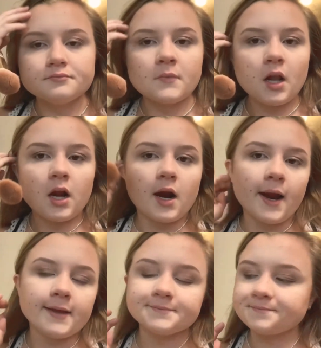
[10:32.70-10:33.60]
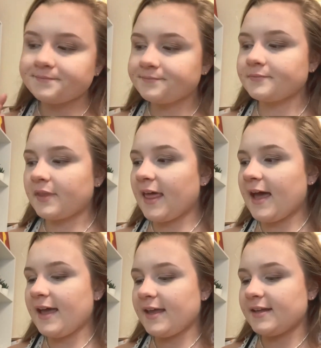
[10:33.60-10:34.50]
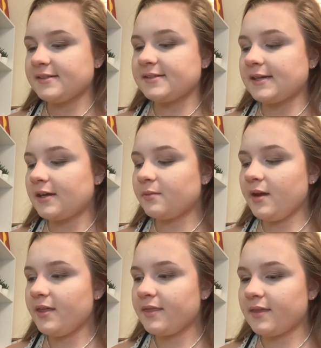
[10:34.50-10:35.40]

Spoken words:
Alright, that is done with.